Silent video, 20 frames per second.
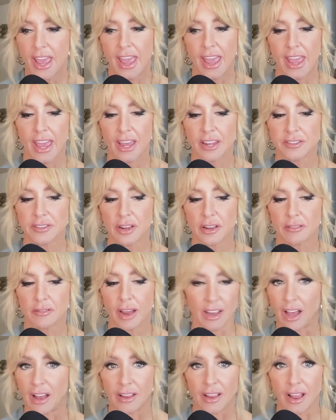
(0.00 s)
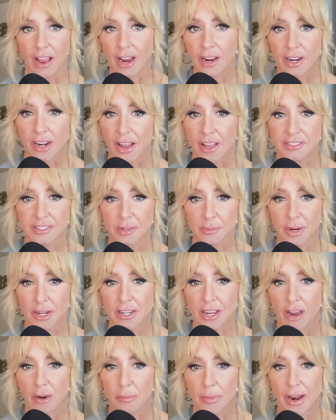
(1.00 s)
And I could ask him right
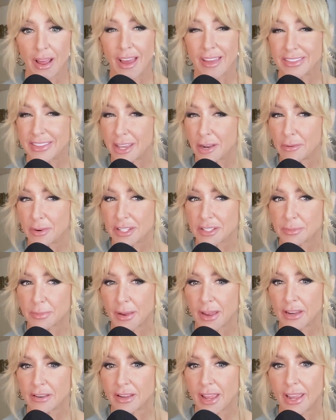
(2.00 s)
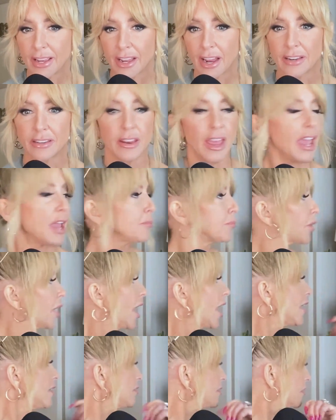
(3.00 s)
now, but I think we spent, hang on. Hey,
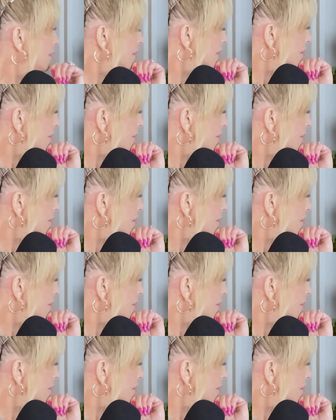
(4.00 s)
Brett,